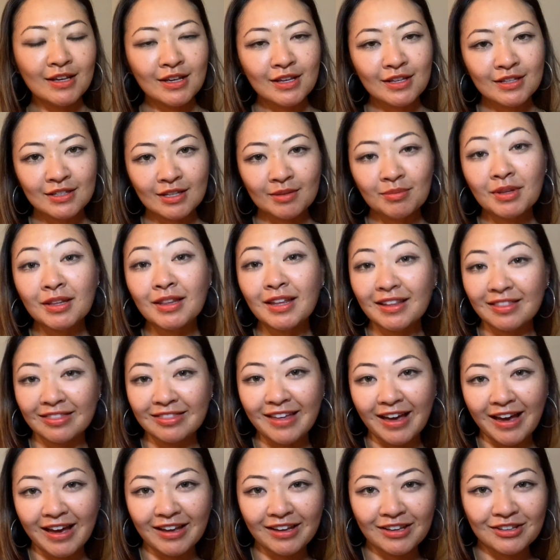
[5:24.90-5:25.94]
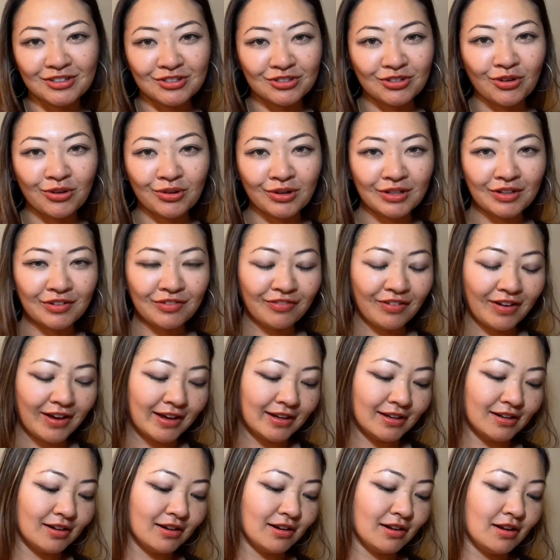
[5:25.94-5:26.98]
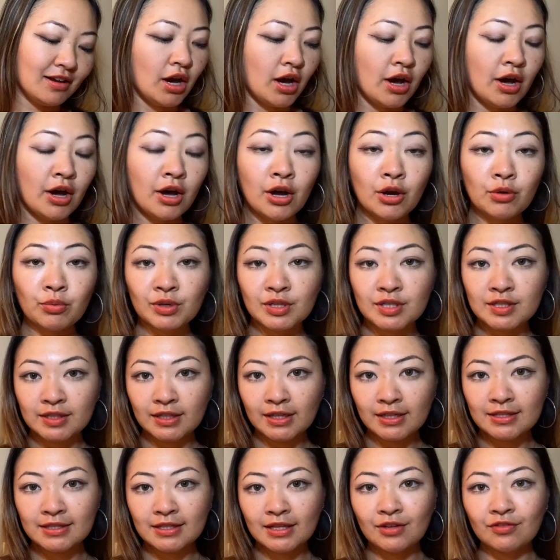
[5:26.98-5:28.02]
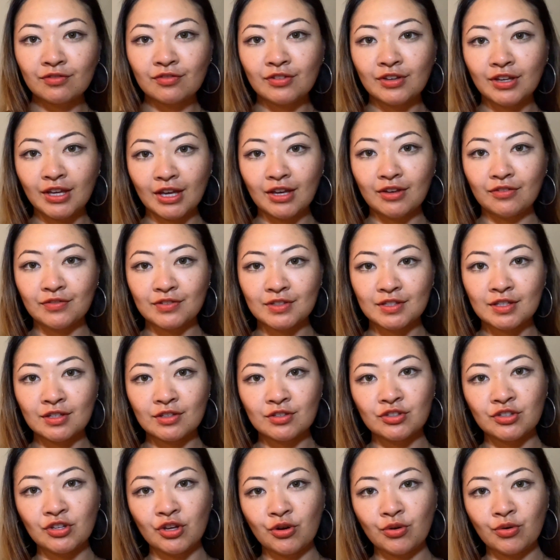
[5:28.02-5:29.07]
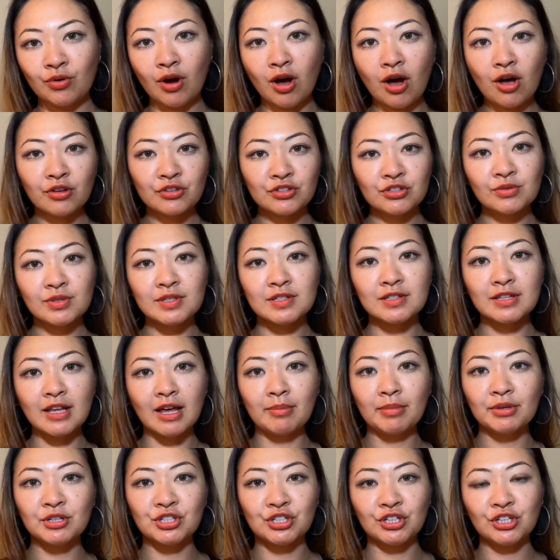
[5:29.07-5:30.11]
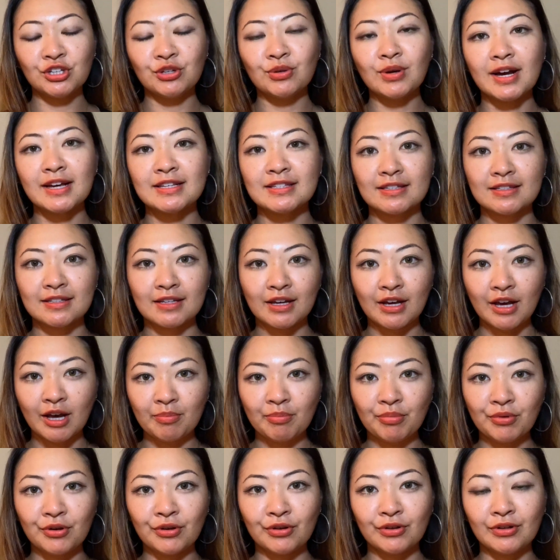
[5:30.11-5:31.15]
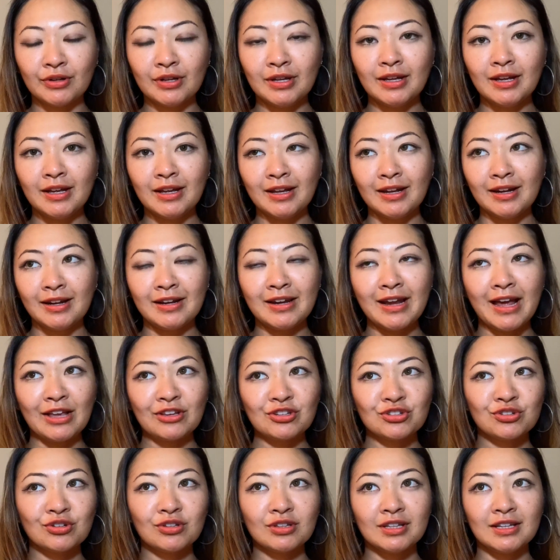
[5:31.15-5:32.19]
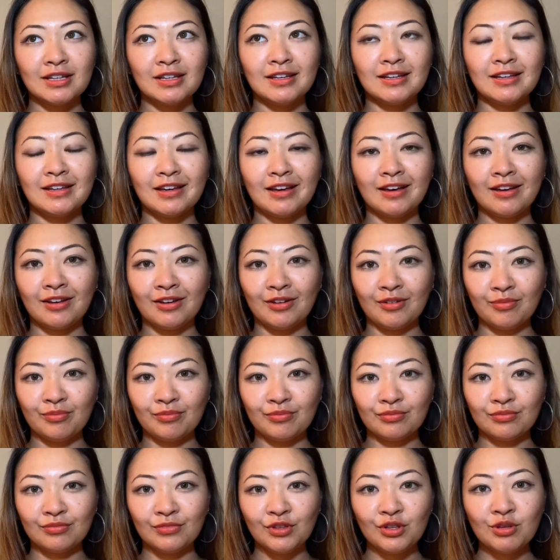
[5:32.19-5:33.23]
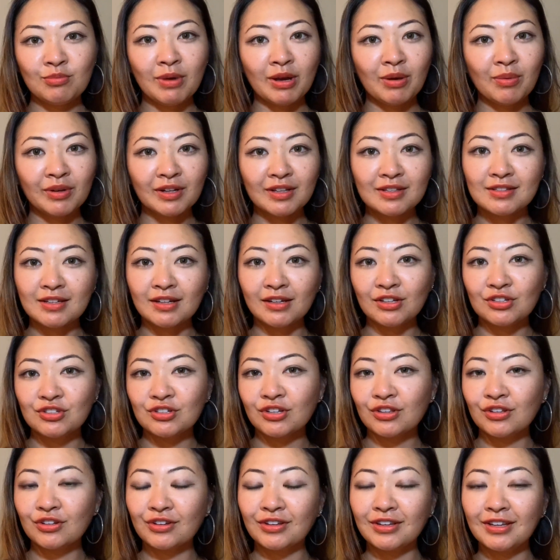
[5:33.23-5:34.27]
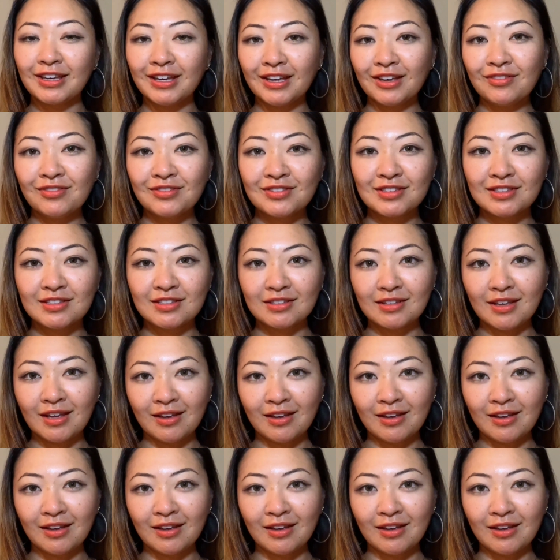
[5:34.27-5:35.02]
something like that is totally fine. Receipts of gifts, so also establishing you guys as a couple. Naturally, you might want to send each other gifts.